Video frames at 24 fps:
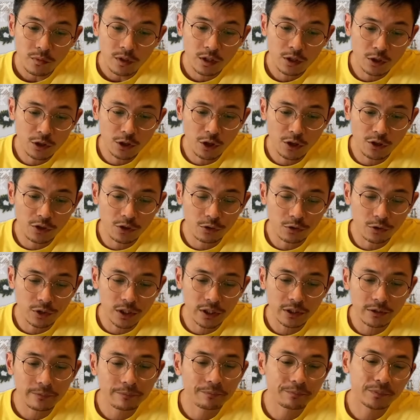Good on you,
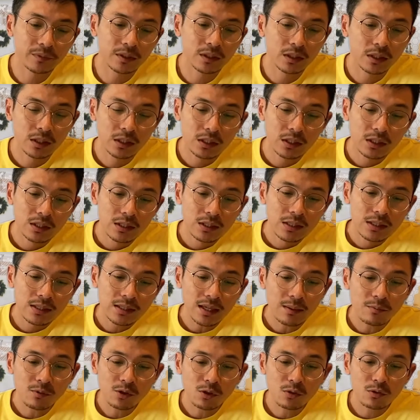Google.
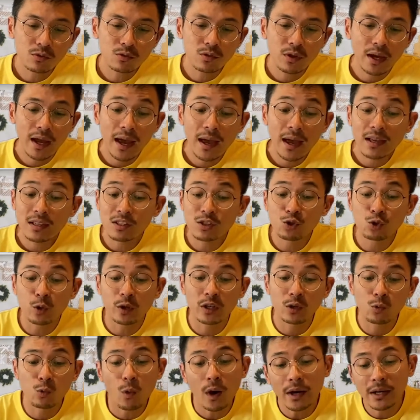Samsung
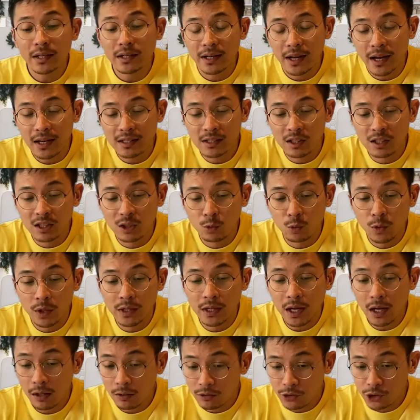S21 and
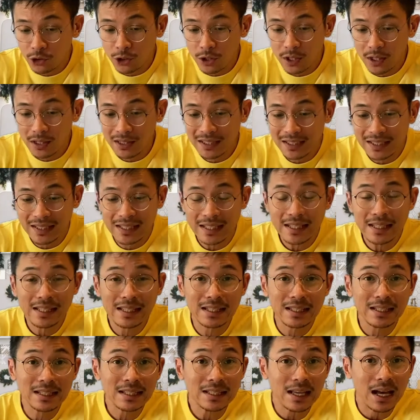S21 Ultra
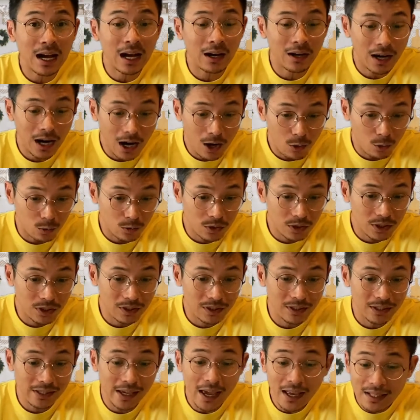teasers are out.
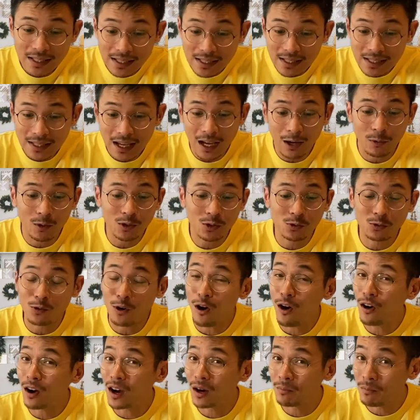Yes, I was
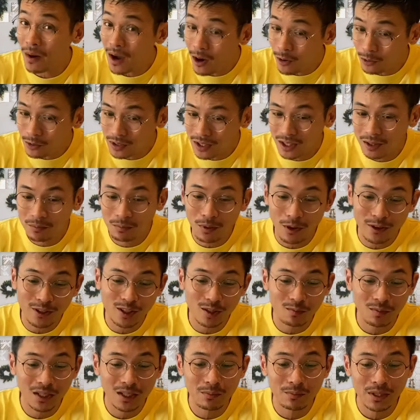wrong about it
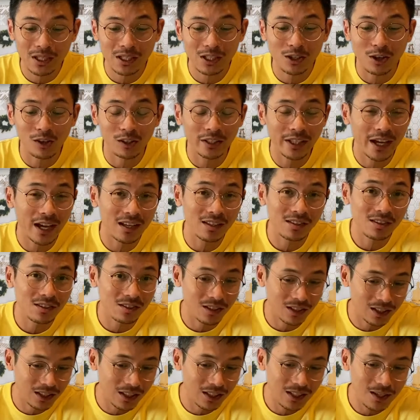possibly being called the
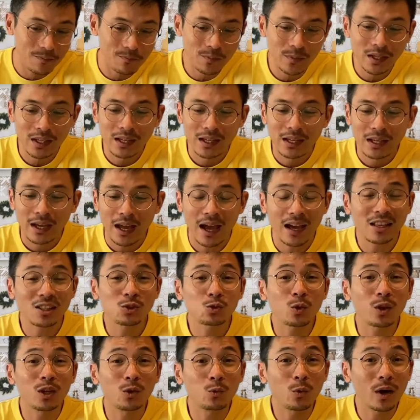S30.
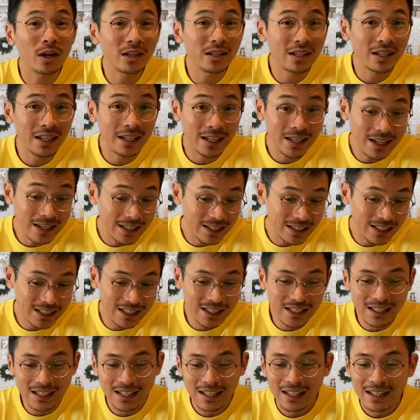S21 it
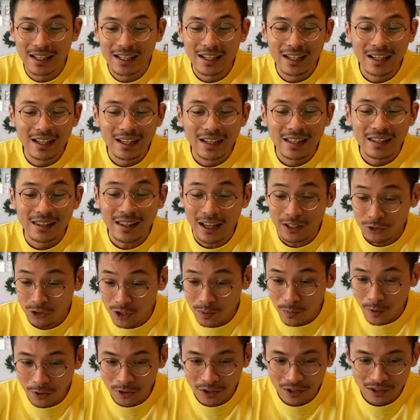is. There are 3
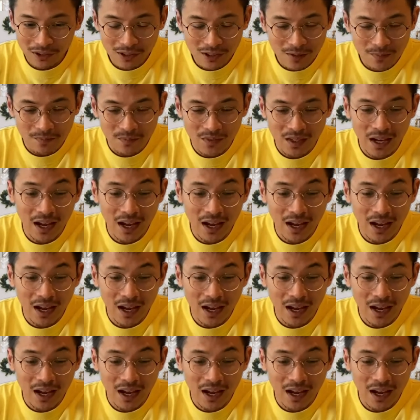models: the